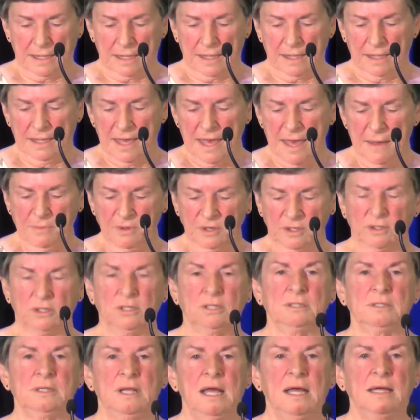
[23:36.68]

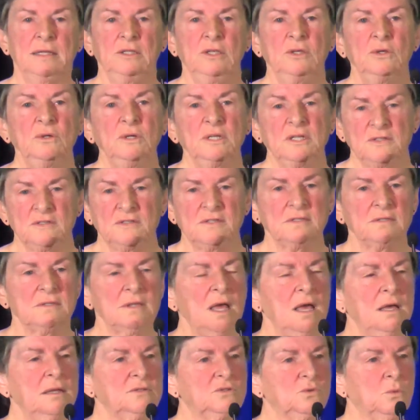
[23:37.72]
Capital. Eunice
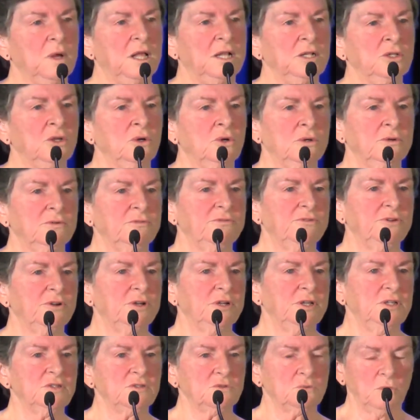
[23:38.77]
is well known for
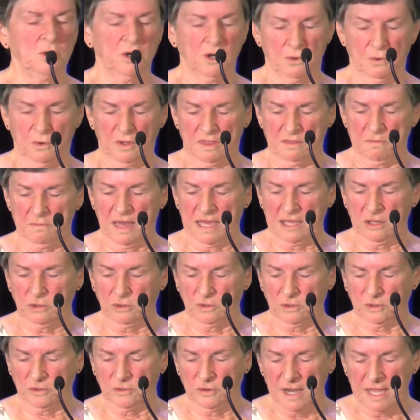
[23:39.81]
his work with
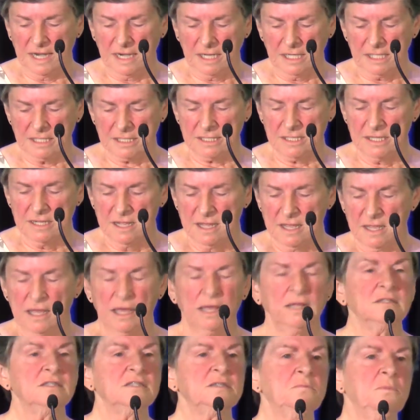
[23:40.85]
microcredit,
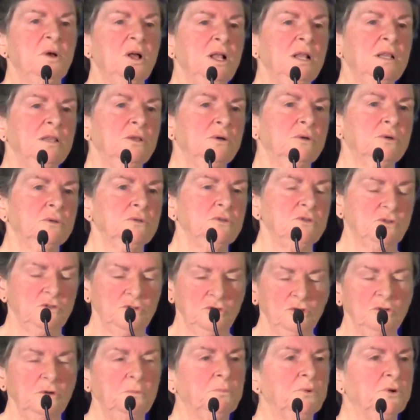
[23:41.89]
and small loans
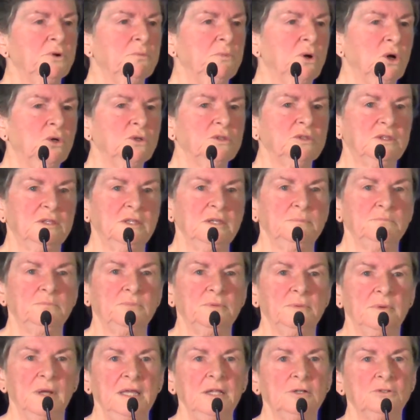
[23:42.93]
do promote the
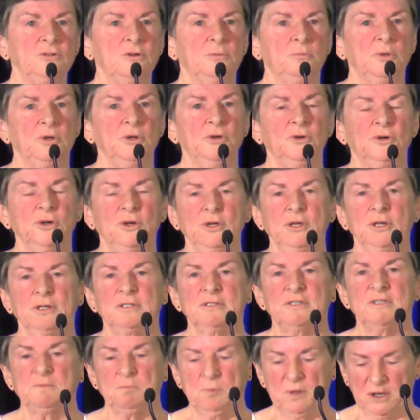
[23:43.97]
entrepreneurial
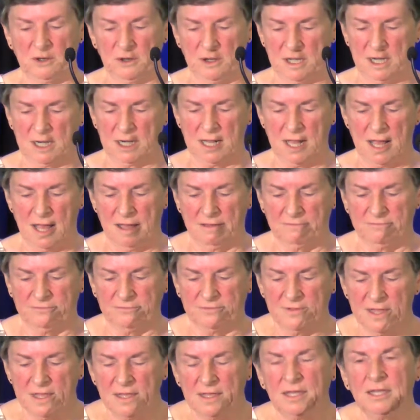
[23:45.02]
spirit of
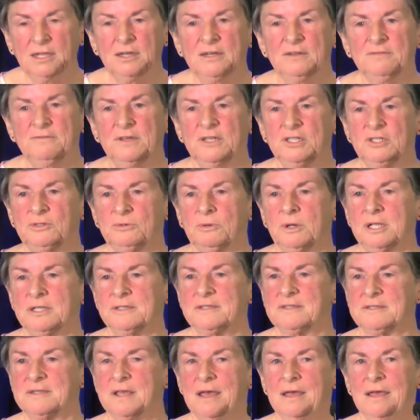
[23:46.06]

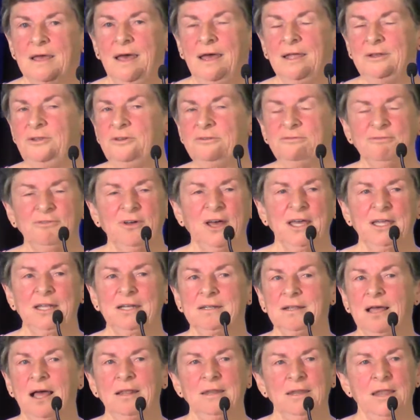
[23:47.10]
individuals. And you
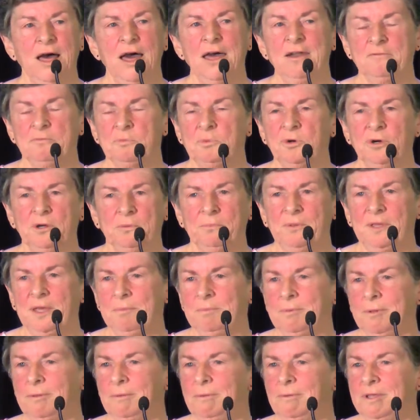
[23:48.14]
find a lot of poor
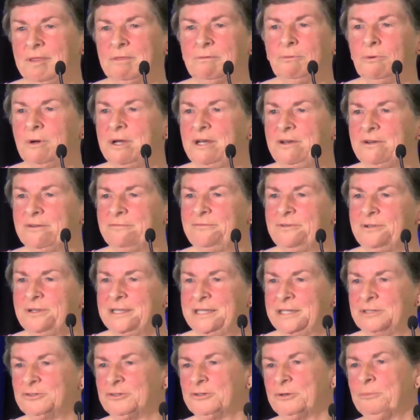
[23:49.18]
people with wonderful
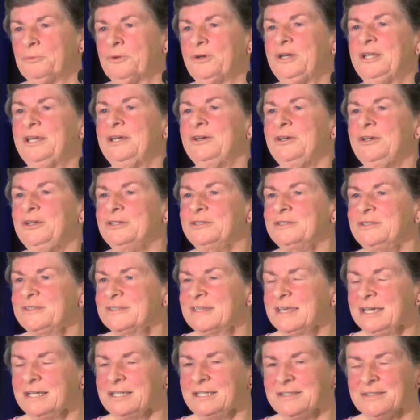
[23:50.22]
entrepreneurial
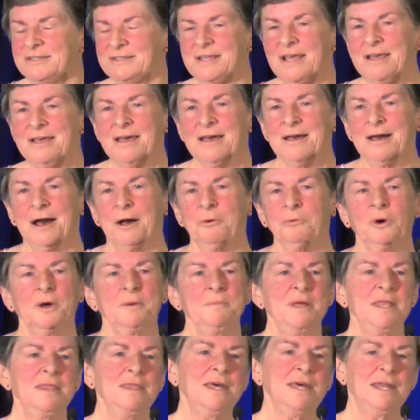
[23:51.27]
skills. A
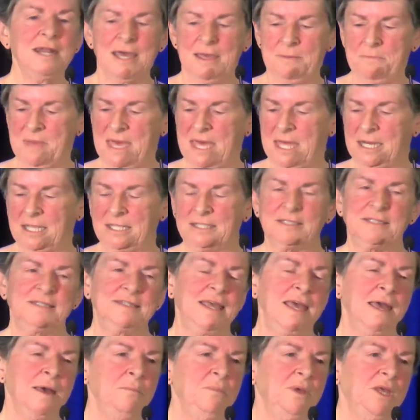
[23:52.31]
woman that I met in
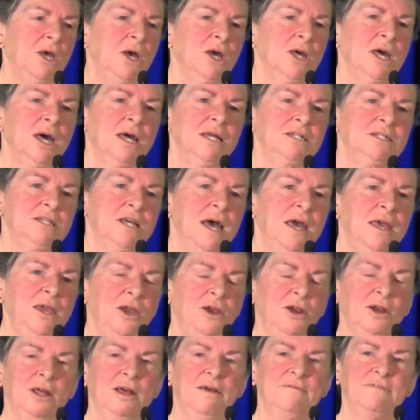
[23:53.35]
Zambia got
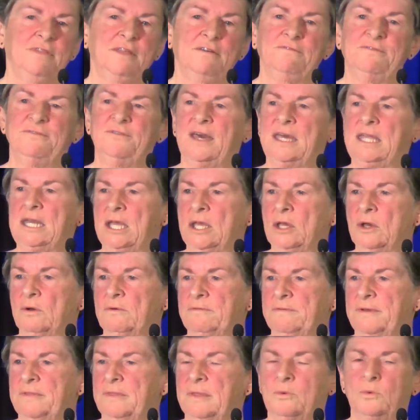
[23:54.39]
tired of the fighting
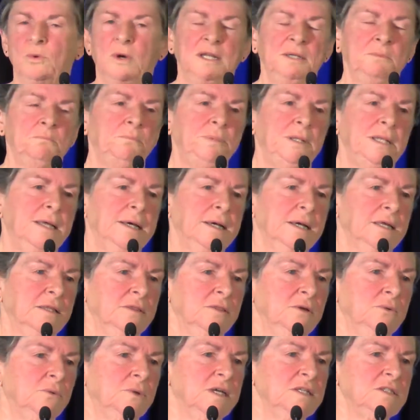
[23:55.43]
over the one plug in
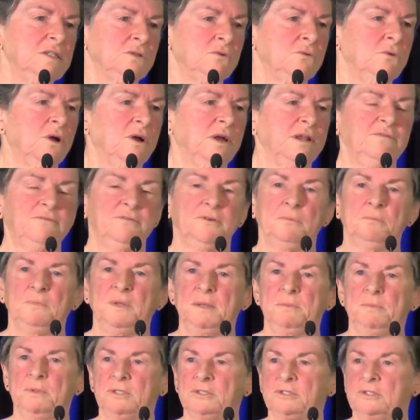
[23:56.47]
the restaurant for
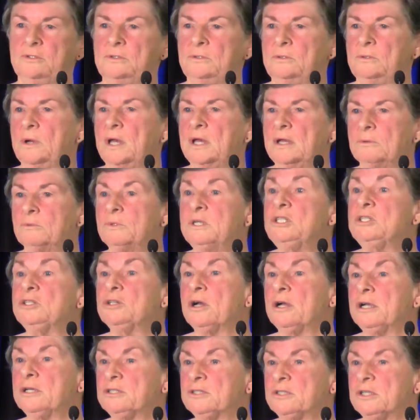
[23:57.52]
people to
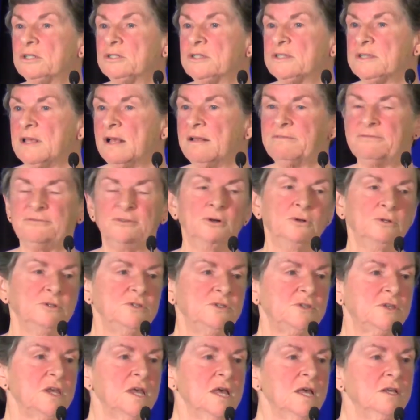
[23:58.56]
recharge their cell
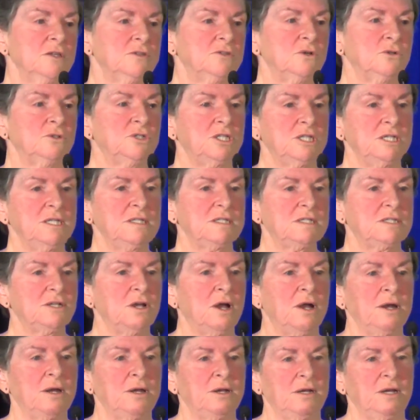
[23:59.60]
phones. So she
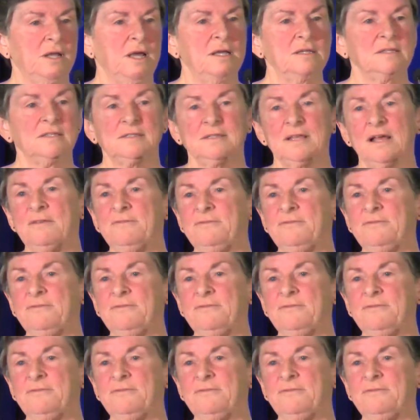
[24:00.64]
started a cell